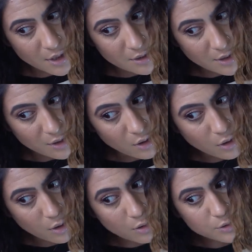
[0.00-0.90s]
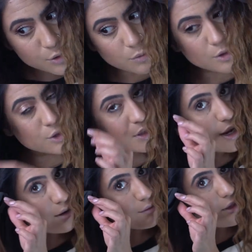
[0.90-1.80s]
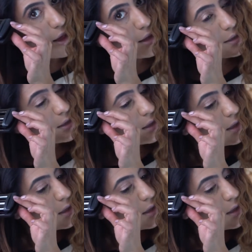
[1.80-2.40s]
I think all tools should have that.